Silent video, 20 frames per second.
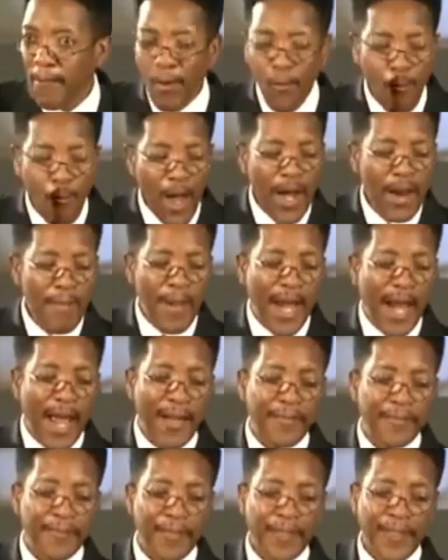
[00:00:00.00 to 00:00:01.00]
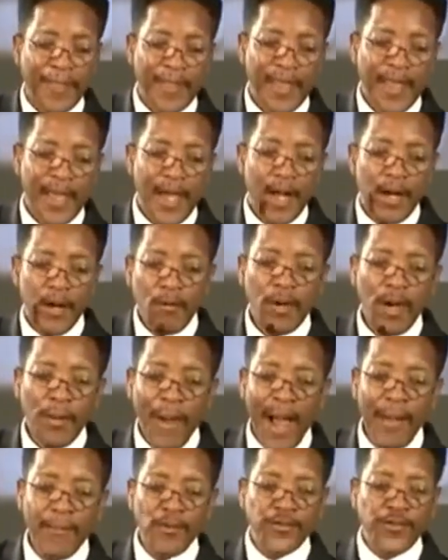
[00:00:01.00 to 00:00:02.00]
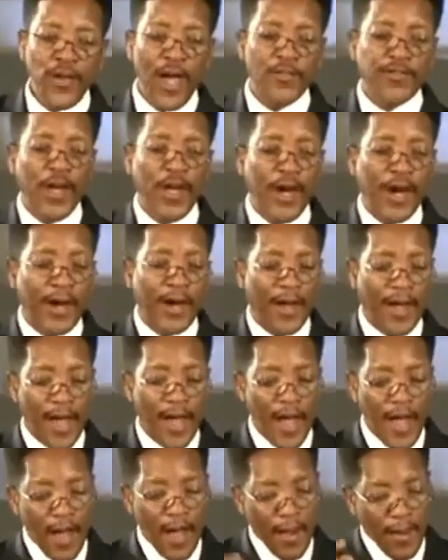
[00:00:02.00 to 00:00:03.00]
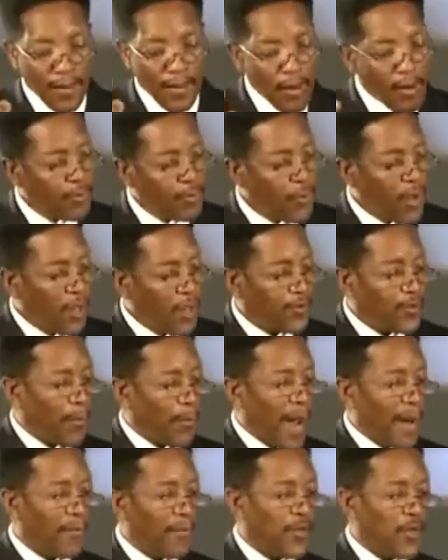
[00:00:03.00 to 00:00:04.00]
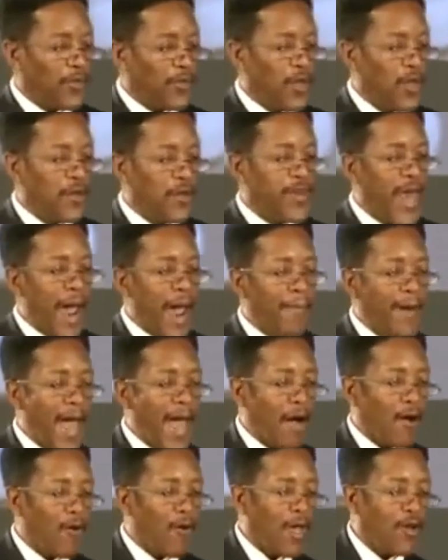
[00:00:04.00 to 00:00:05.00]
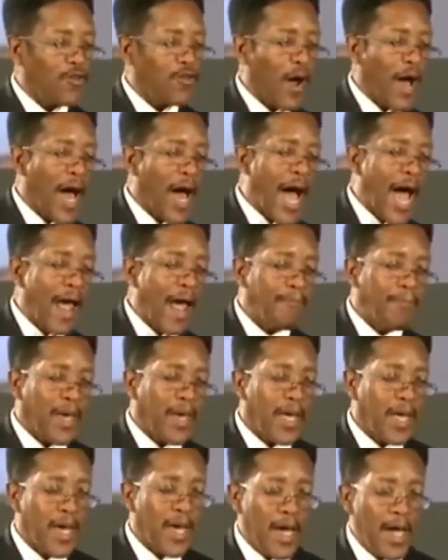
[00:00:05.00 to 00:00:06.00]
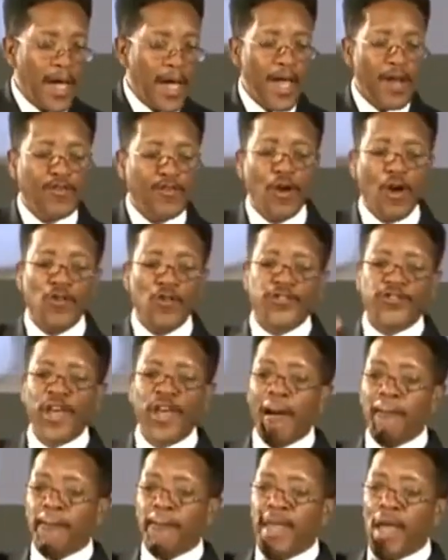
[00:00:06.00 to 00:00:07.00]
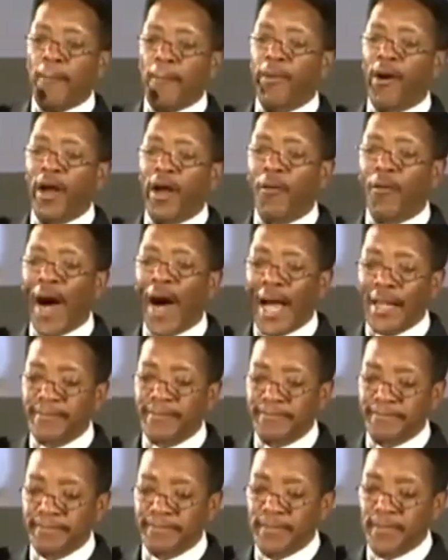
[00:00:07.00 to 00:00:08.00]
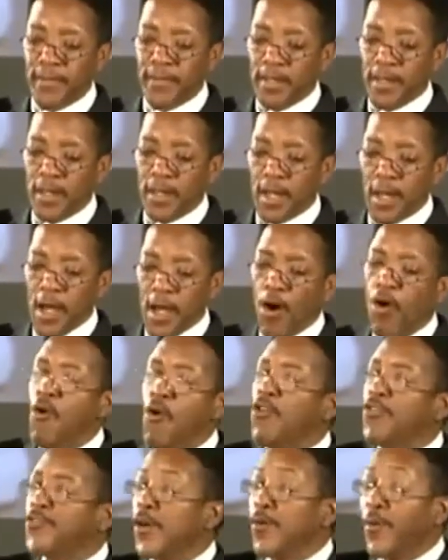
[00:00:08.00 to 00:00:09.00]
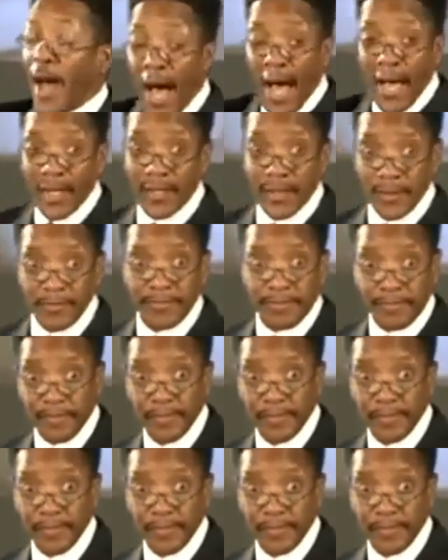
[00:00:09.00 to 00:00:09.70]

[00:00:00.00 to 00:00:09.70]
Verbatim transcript: But wait a minute. Look what the Bible says here. Notice what else the Bible says here. In tabernacle, he shall hide me he shall set me upon a what? Who's the rock?